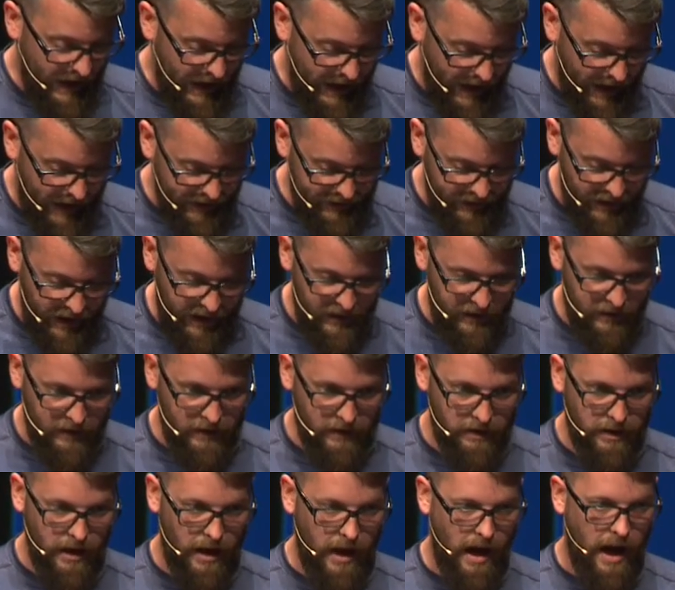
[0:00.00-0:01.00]
And,
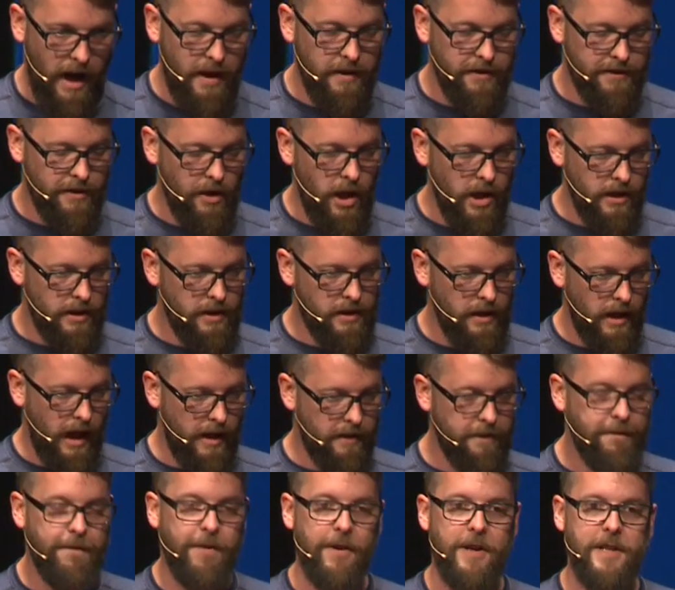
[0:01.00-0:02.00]
and I thought
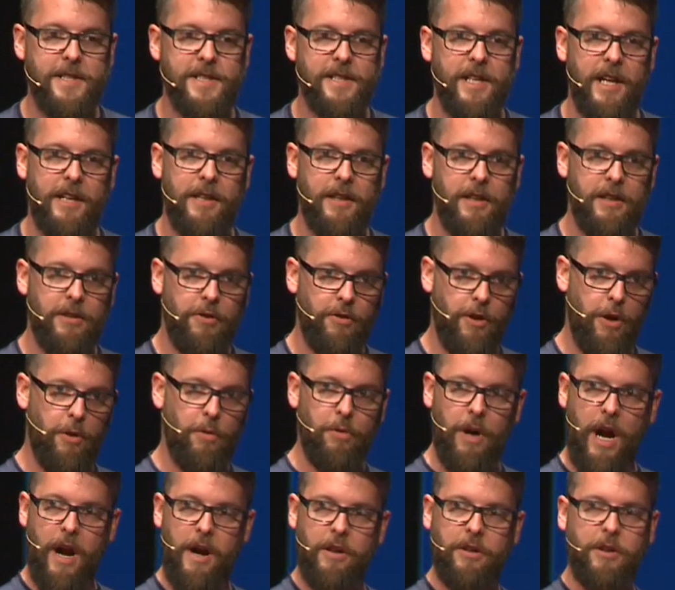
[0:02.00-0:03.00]
at first that, you
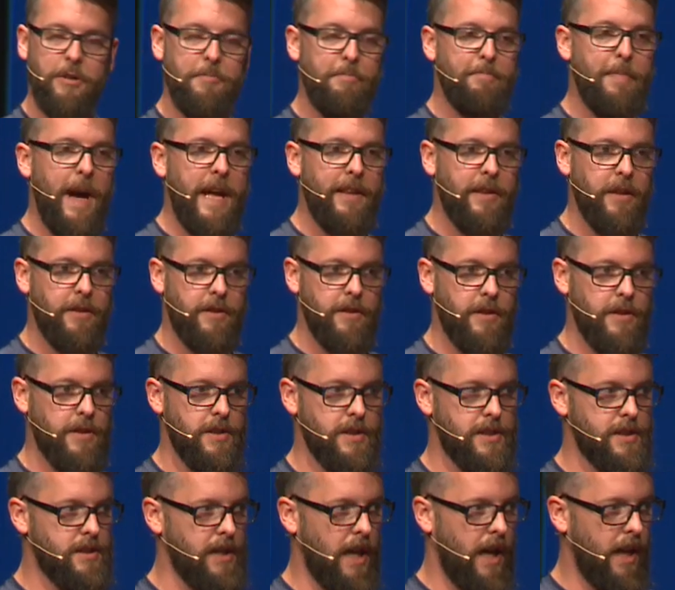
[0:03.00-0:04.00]
know, our
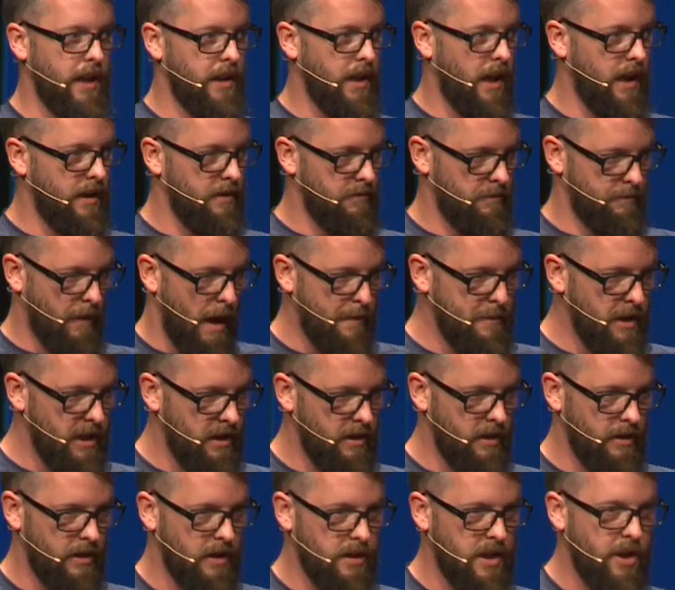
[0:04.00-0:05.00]
competitors and, and, I mean,
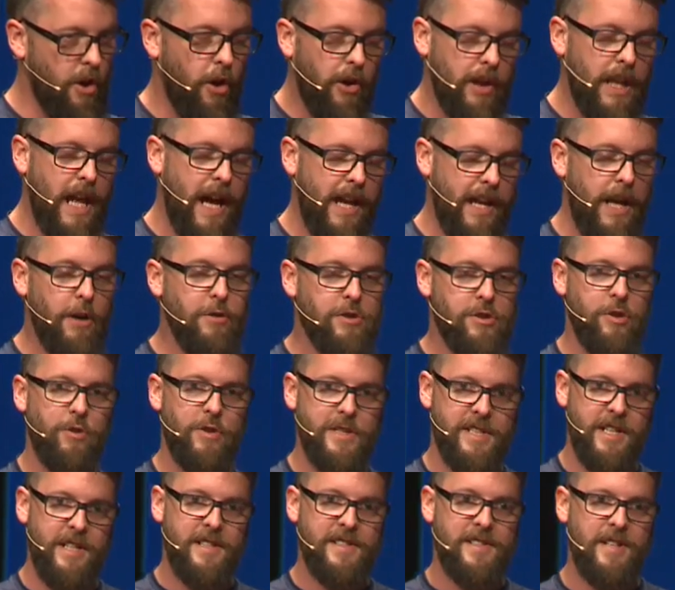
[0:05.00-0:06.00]
the online
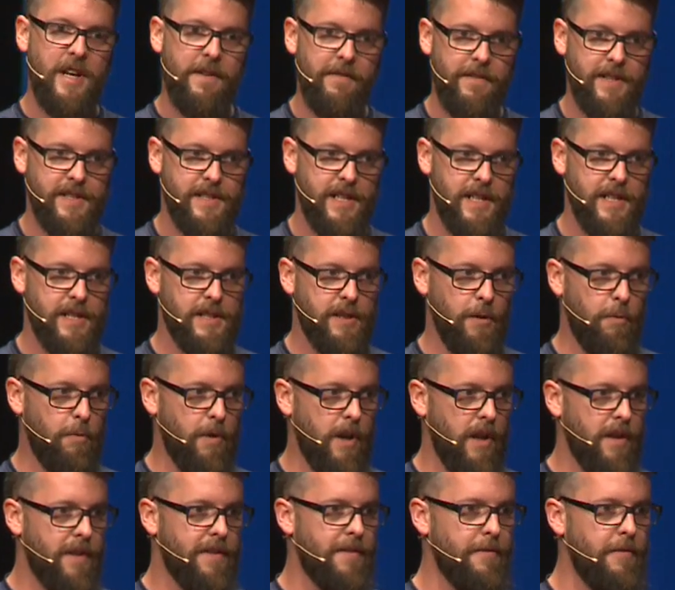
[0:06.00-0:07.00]
outsourcing services
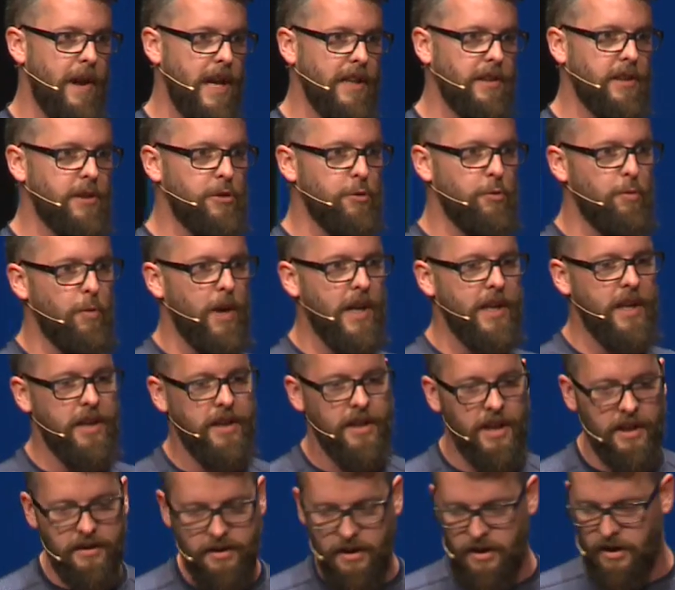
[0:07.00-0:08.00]
were a threat to one
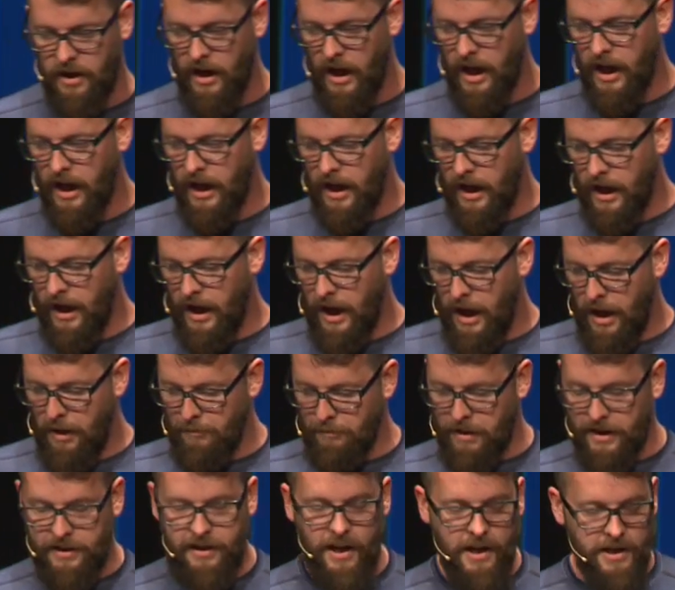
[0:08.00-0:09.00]
another.
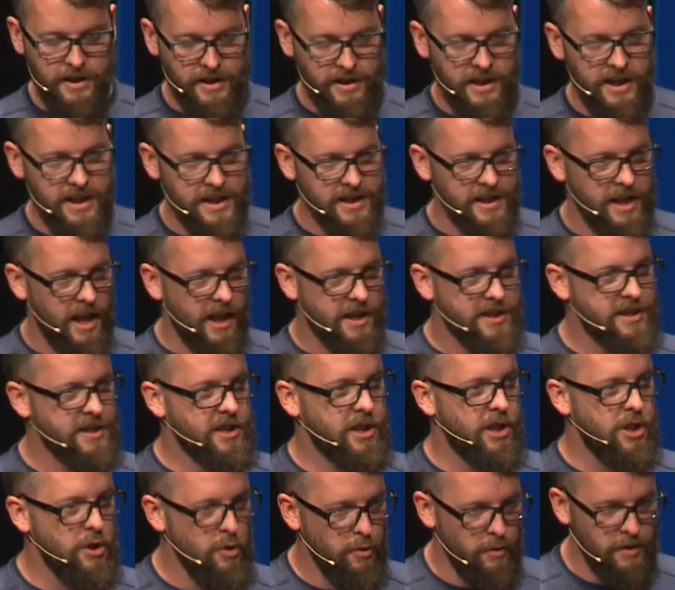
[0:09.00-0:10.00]
But there's this
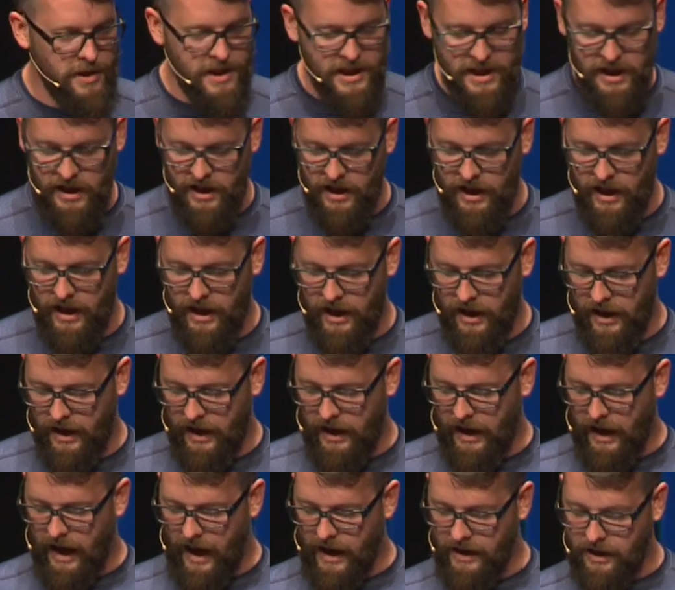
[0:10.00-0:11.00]
excuse,
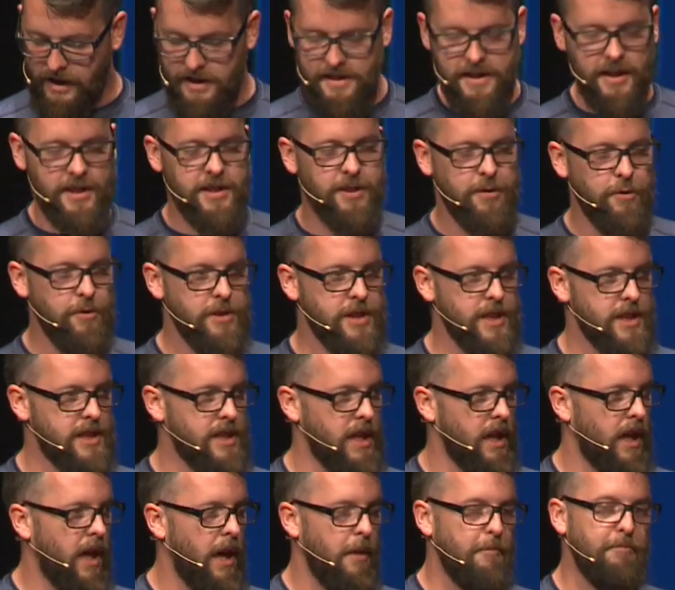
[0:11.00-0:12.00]
and this excuse is,
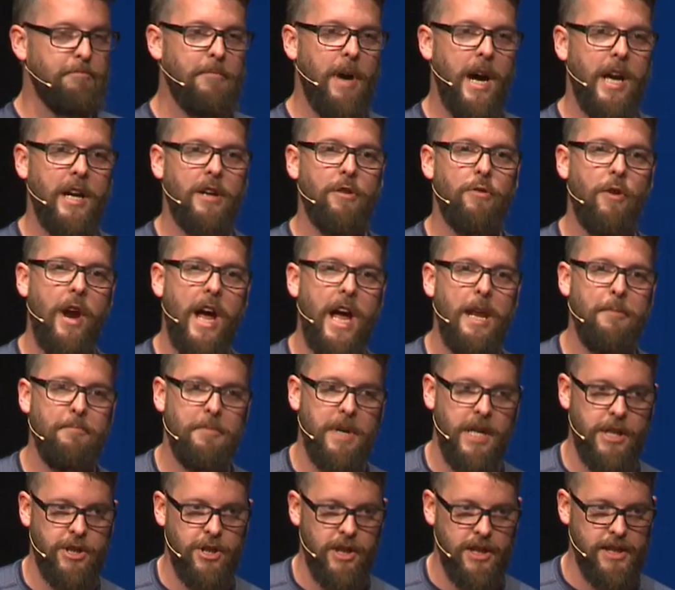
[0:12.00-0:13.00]
my
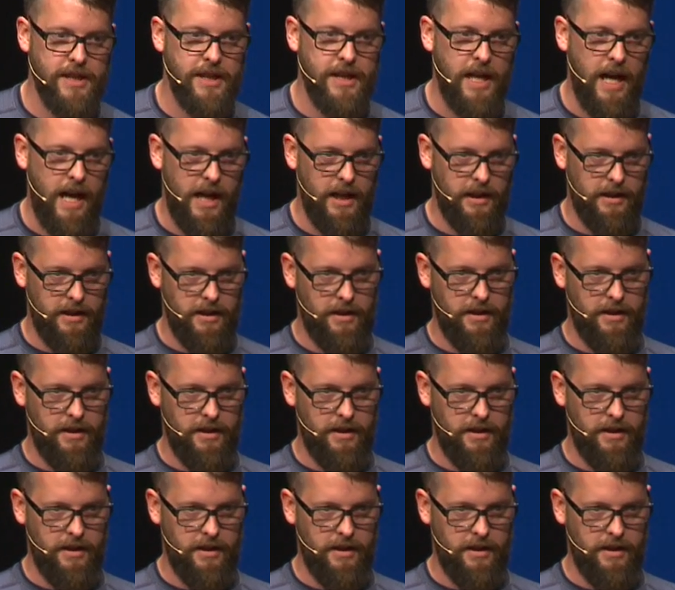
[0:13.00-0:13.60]
grandma just died.